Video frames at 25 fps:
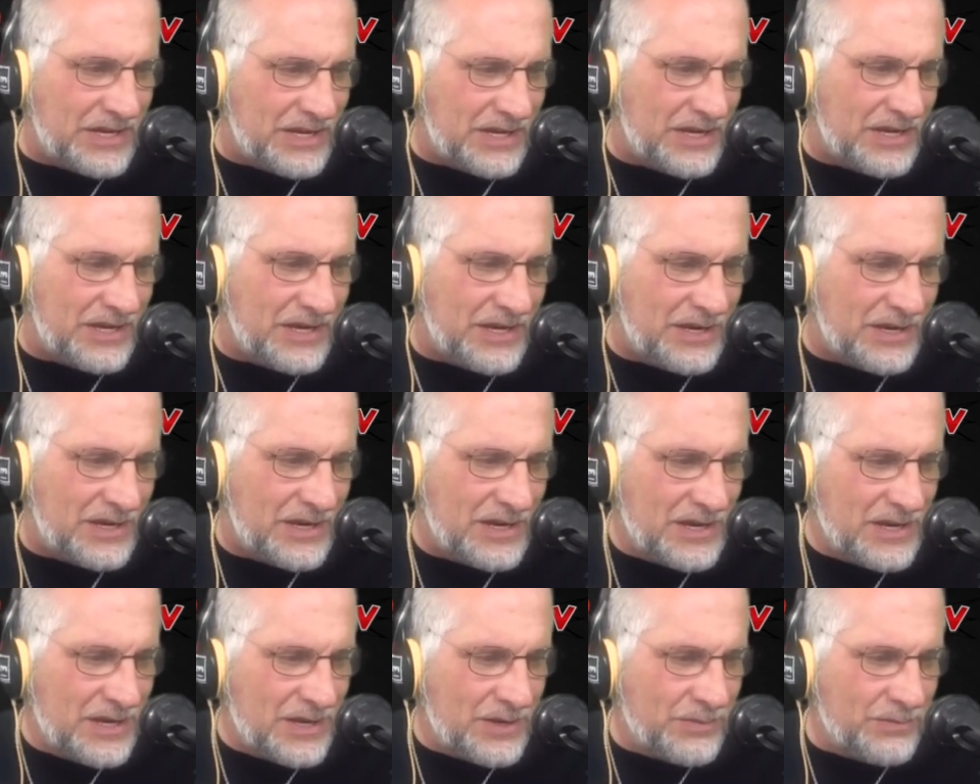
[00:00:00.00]

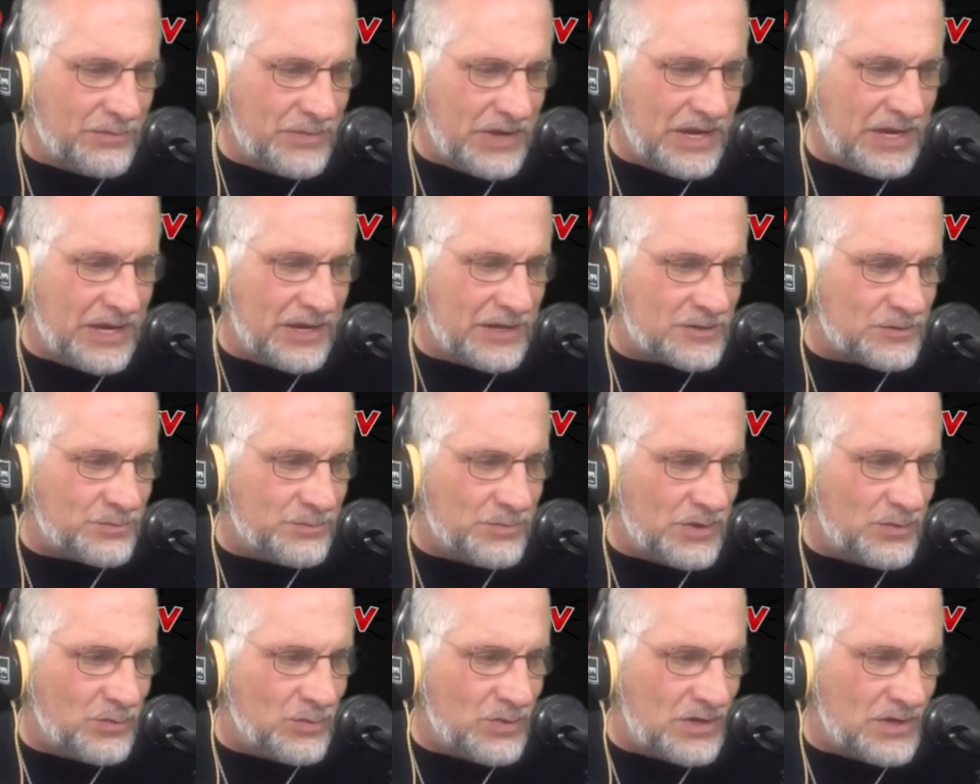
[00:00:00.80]
Makes me
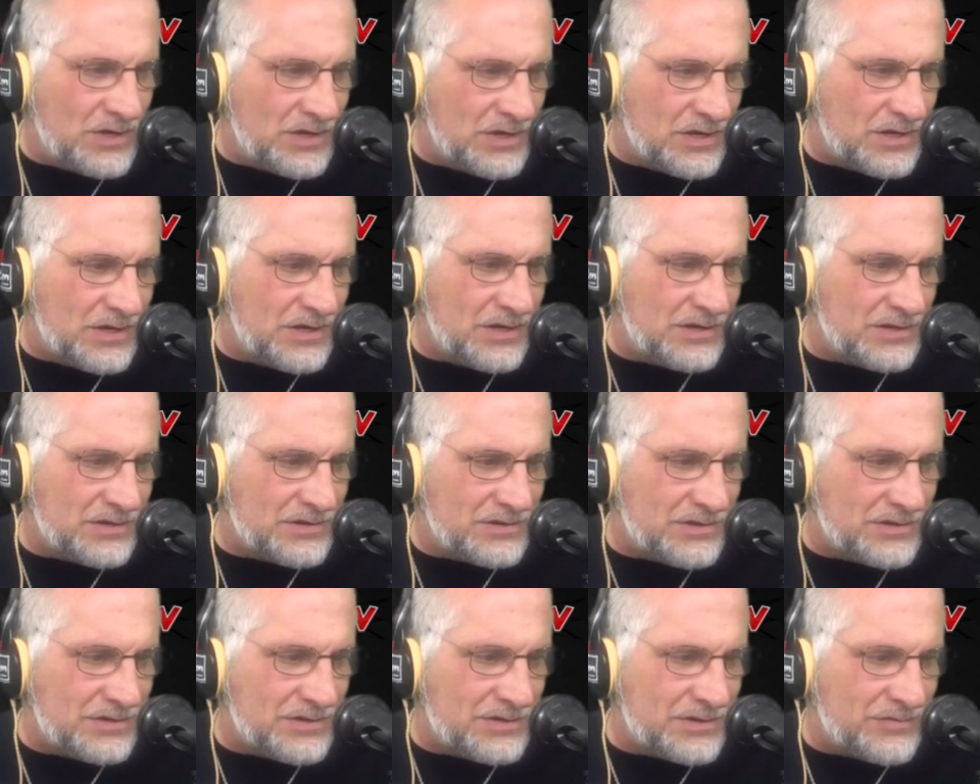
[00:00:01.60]

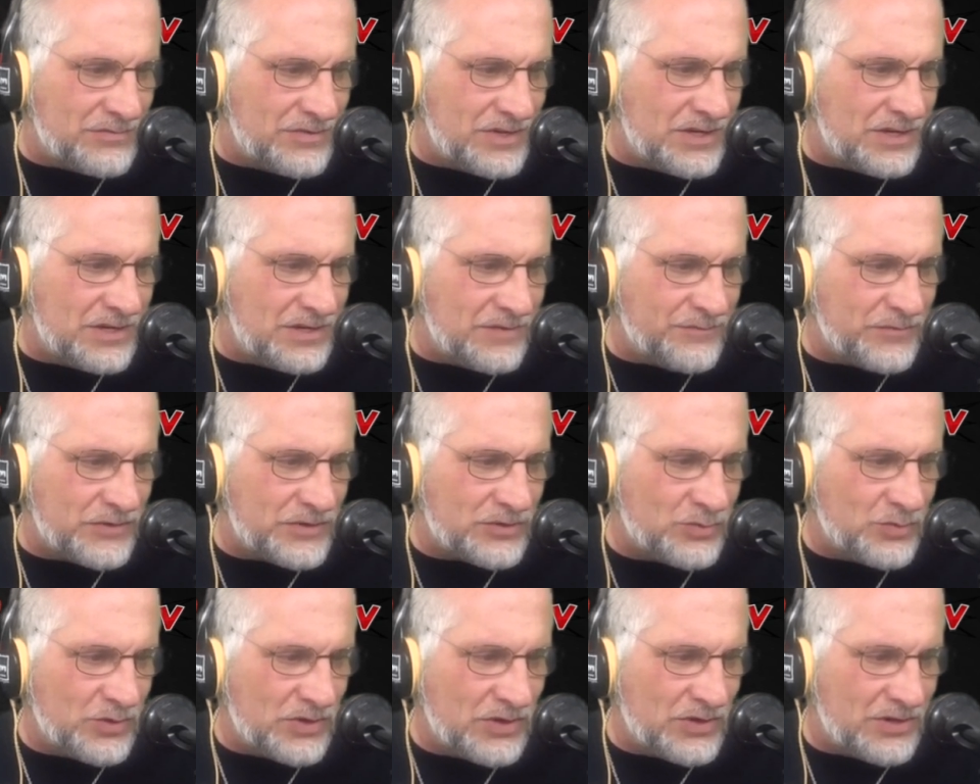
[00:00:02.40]
wonder if it's
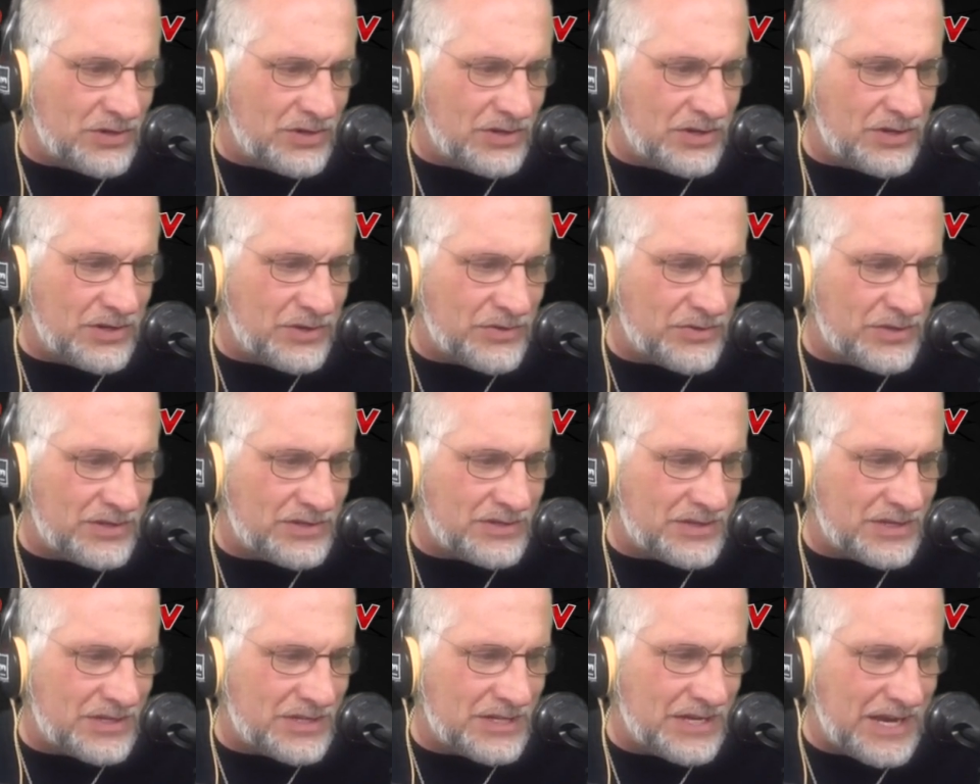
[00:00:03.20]
worth it to
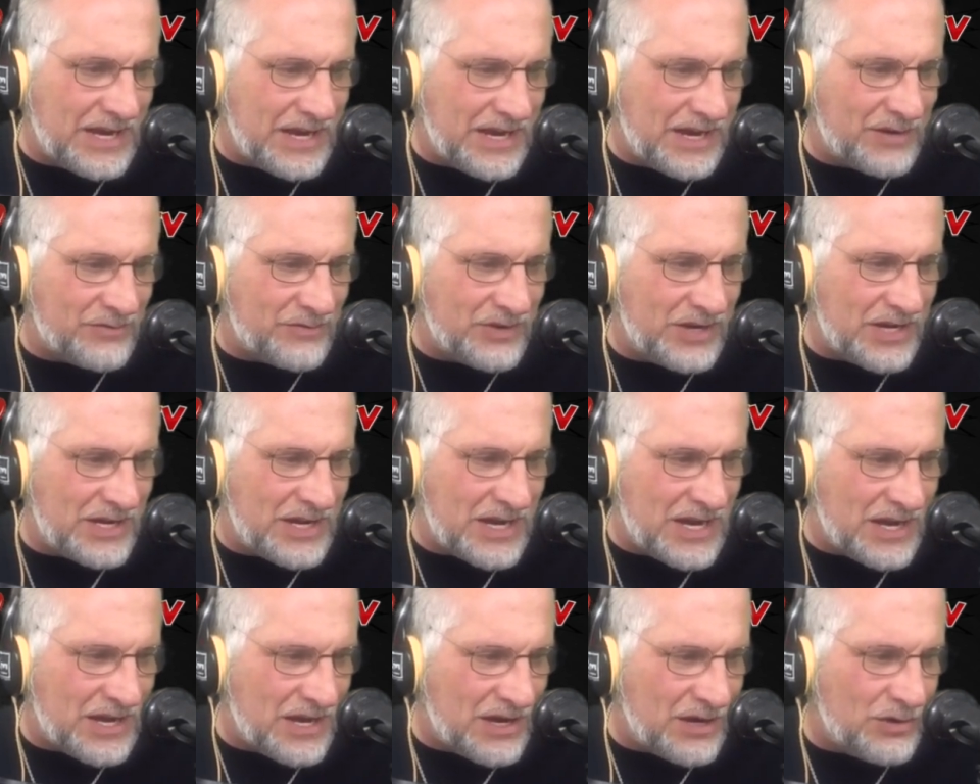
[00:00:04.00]
carry
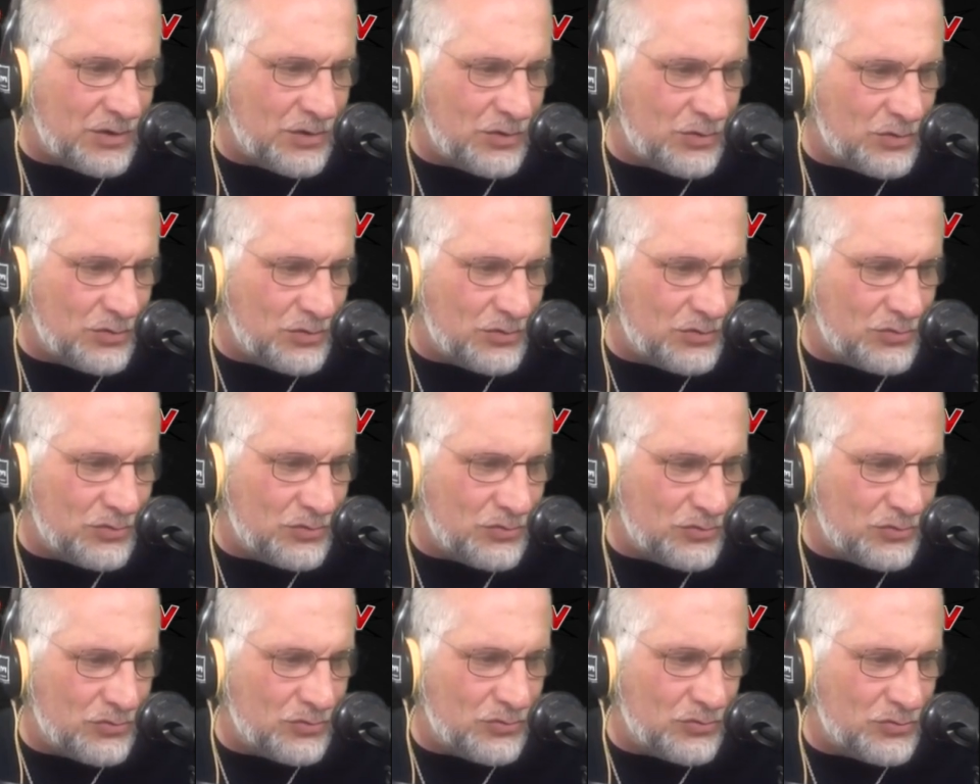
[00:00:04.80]

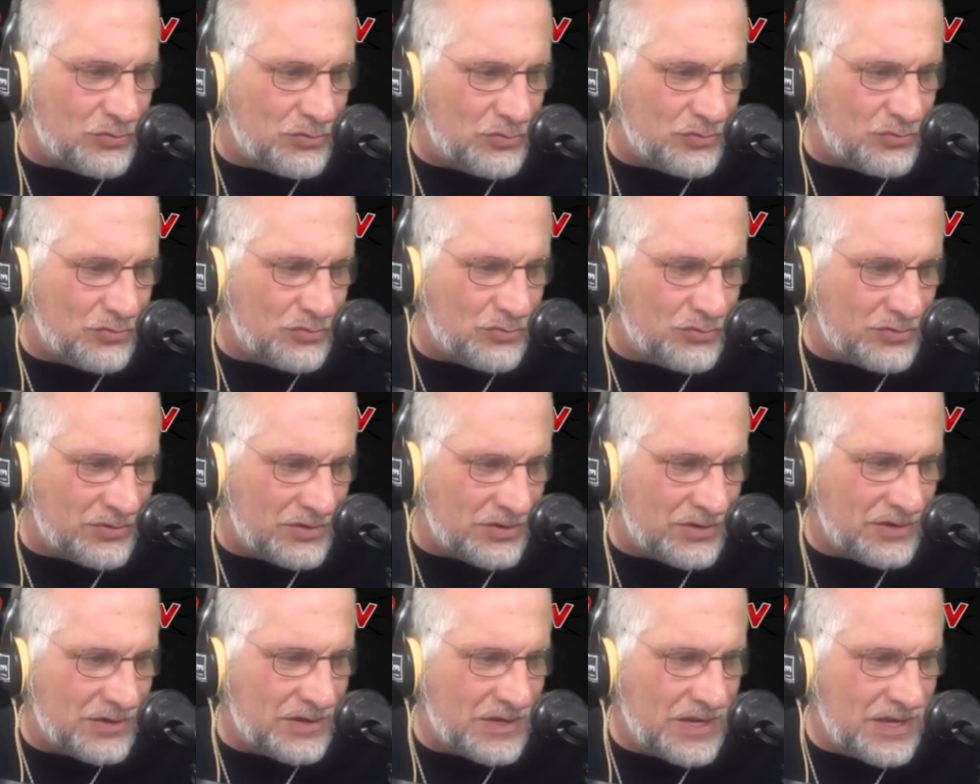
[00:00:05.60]

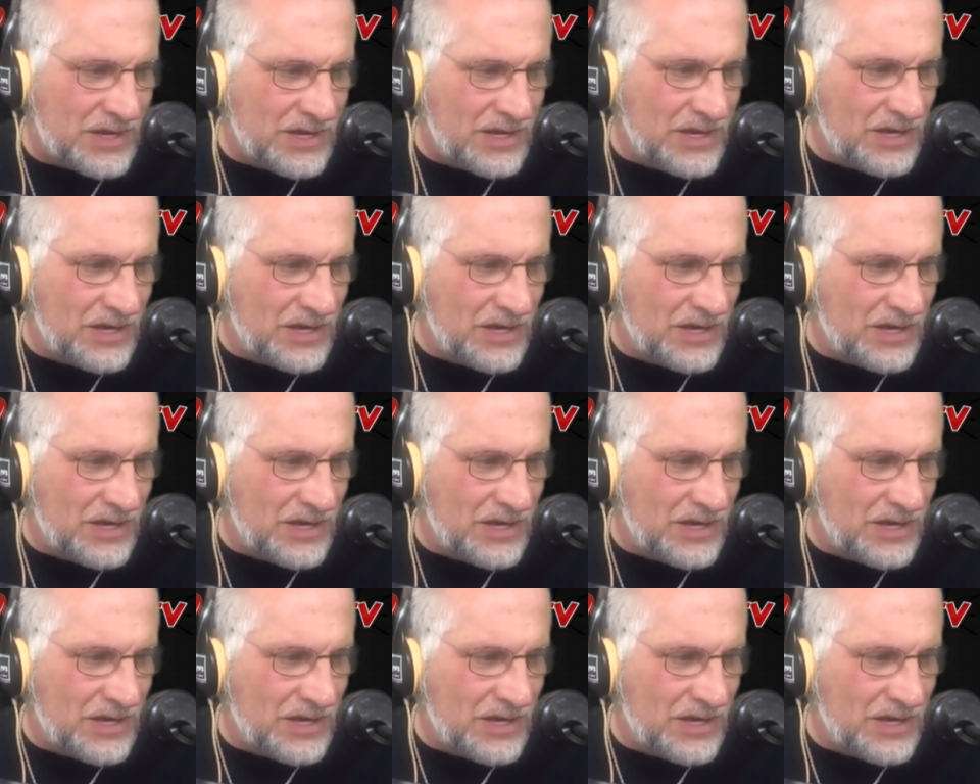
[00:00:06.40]
on.